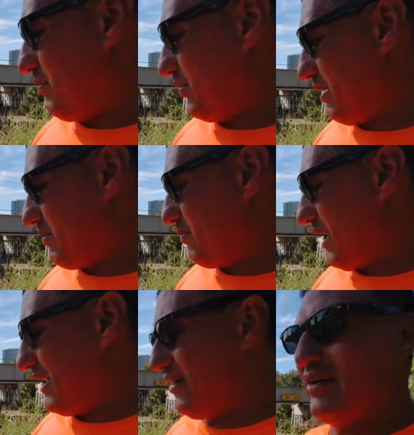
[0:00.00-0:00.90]
of people coming
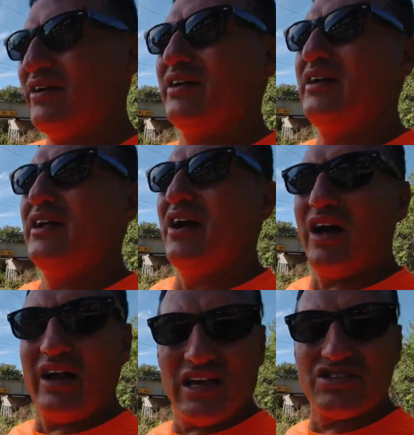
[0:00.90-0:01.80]
by here
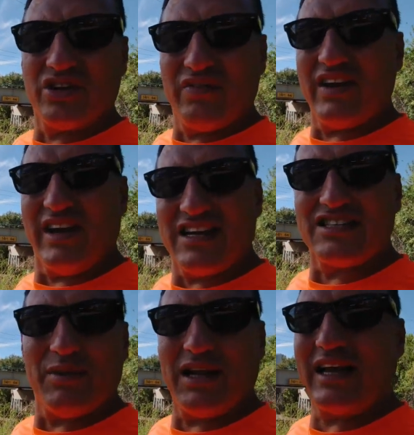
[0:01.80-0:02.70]
unless they're giving an
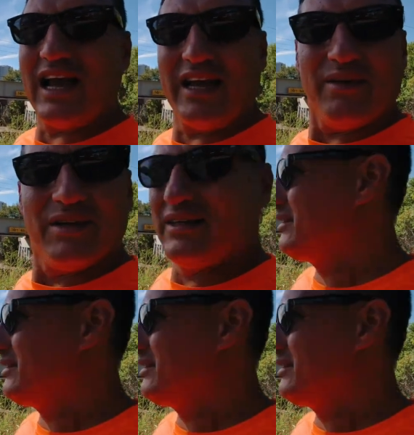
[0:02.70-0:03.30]
estimate like I am,